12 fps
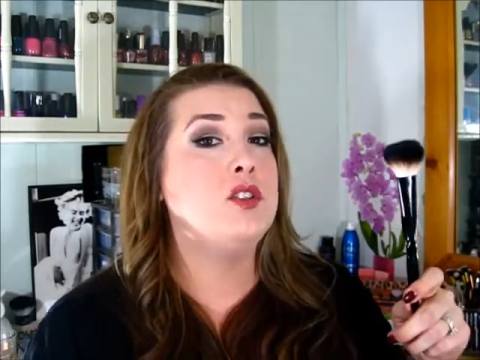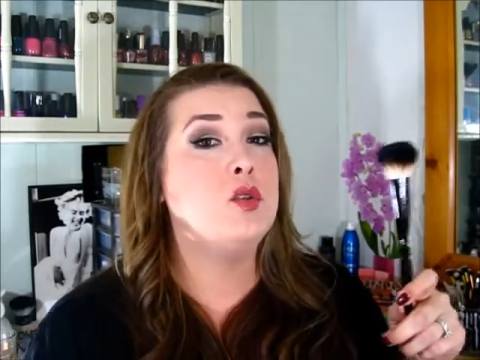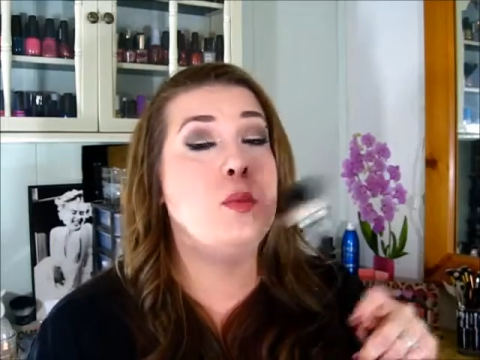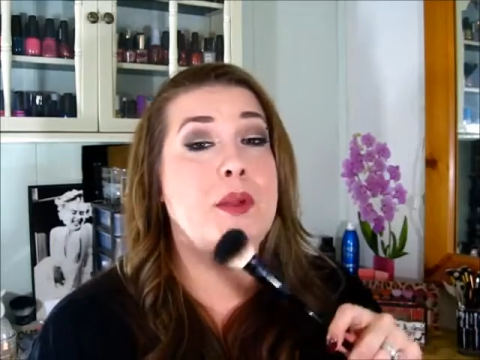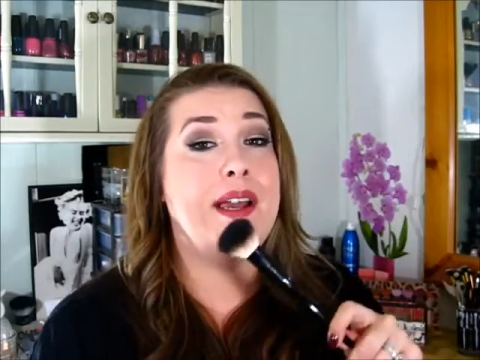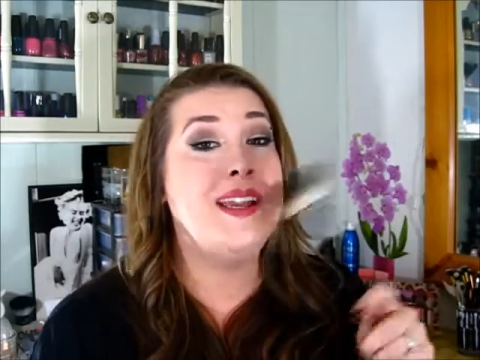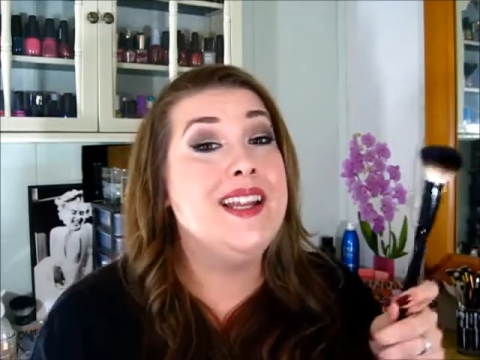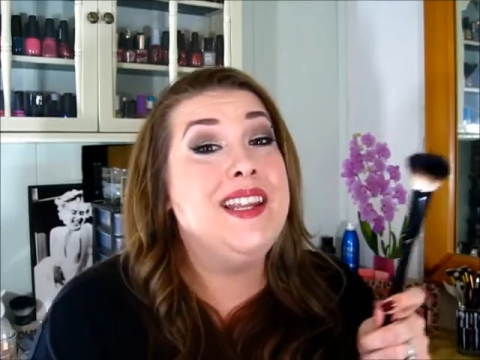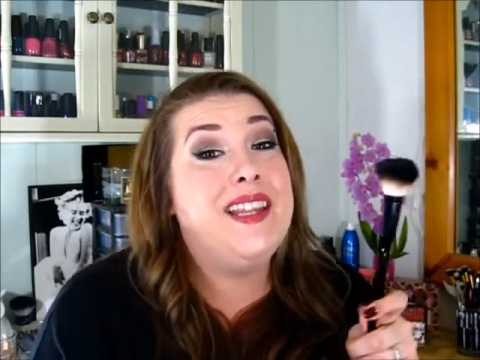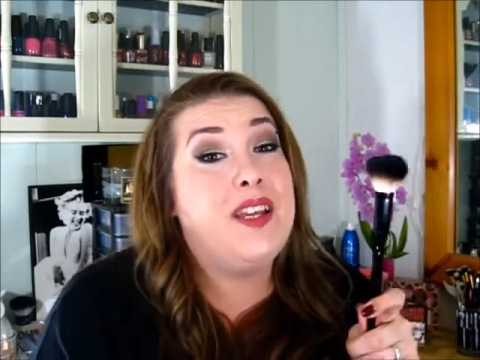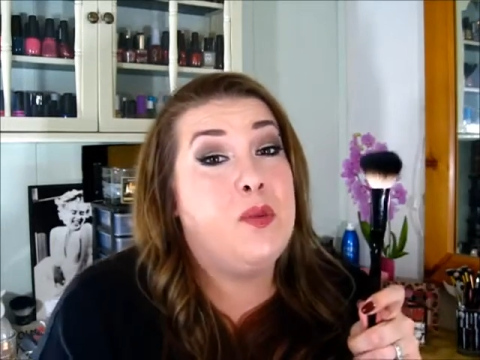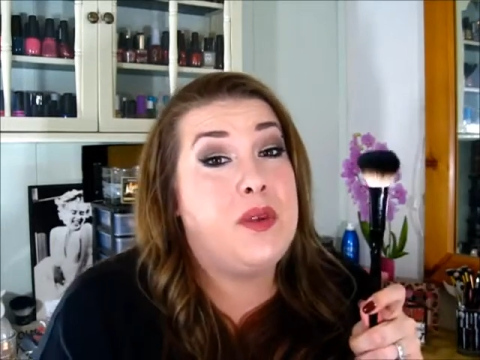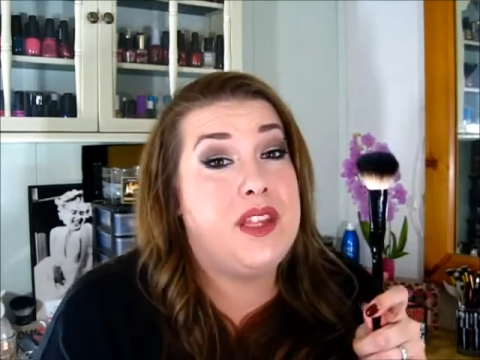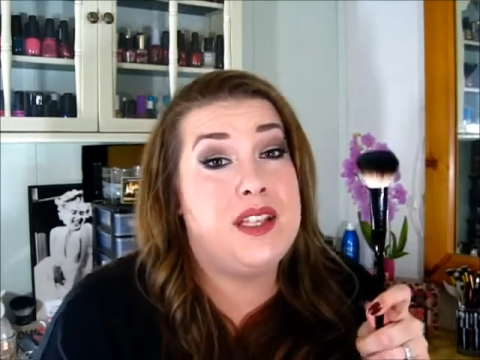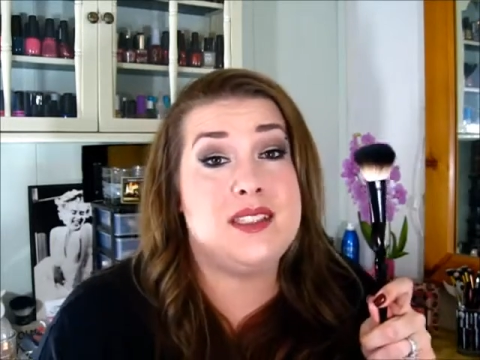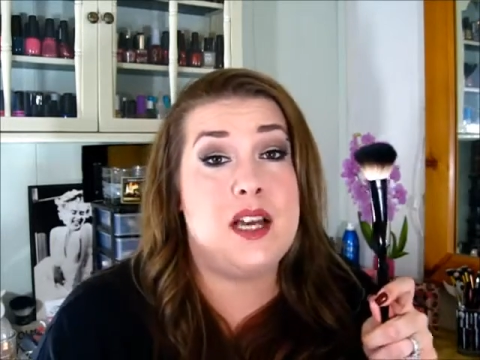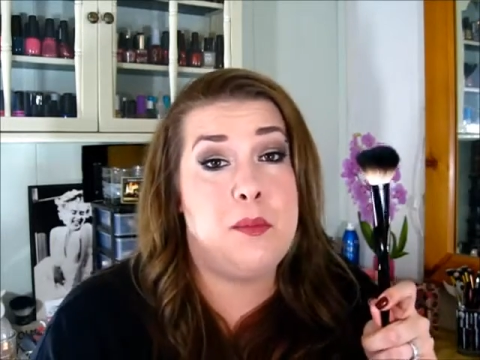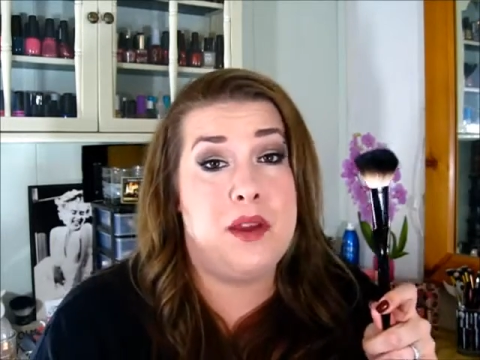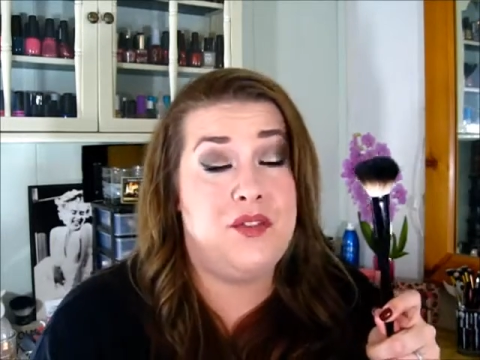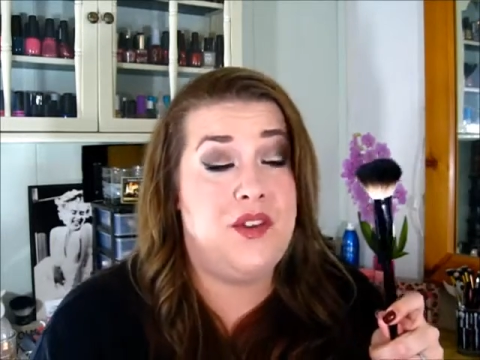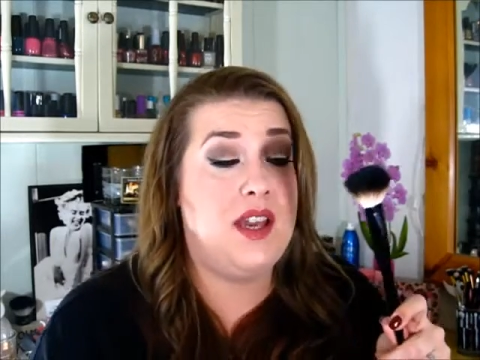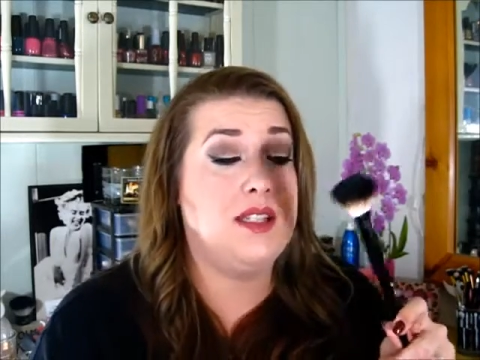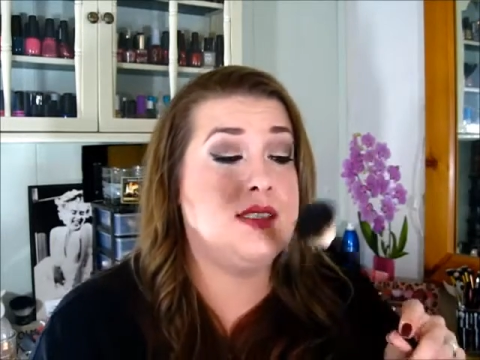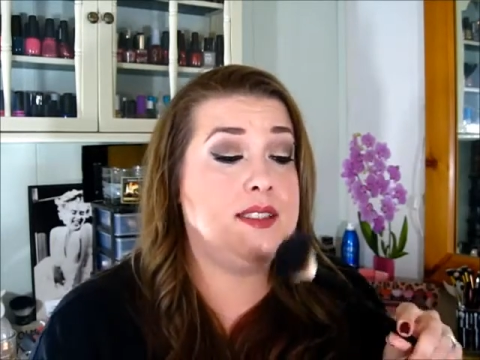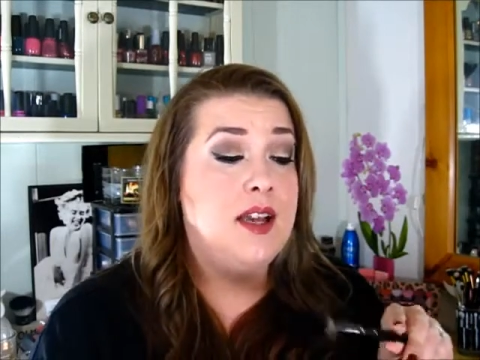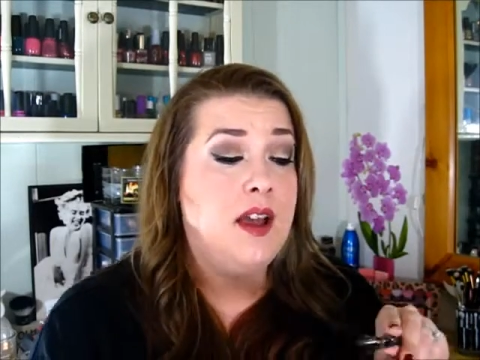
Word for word: to apply anything with this on my face.